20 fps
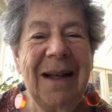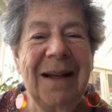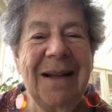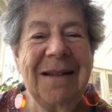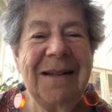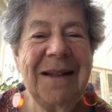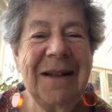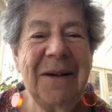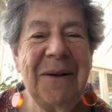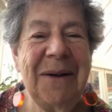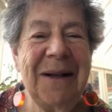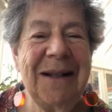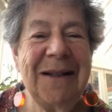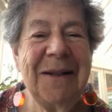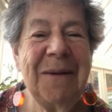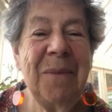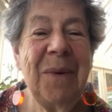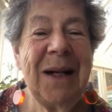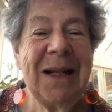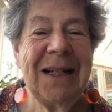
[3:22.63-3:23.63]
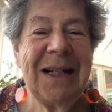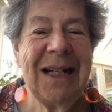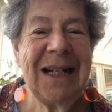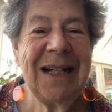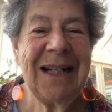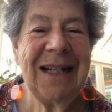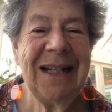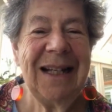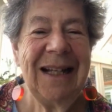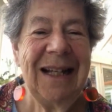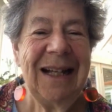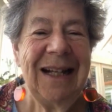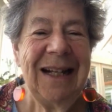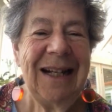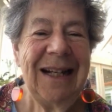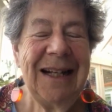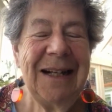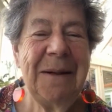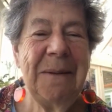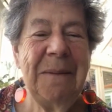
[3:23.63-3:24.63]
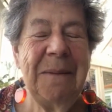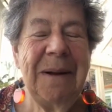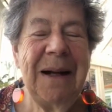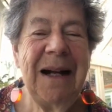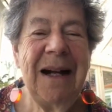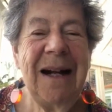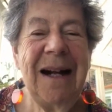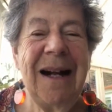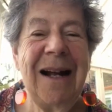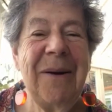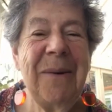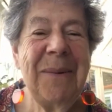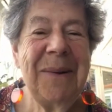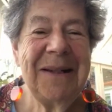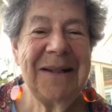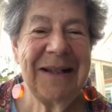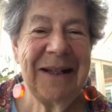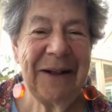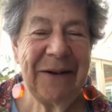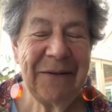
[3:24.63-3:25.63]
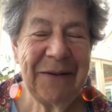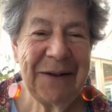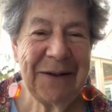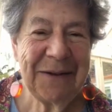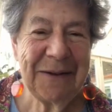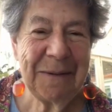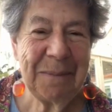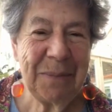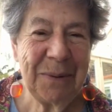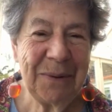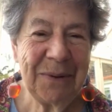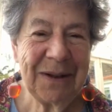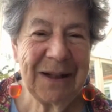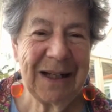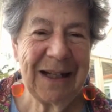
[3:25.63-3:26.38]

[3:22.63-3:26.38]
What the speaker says: So it's a wonder. I always think of it as a book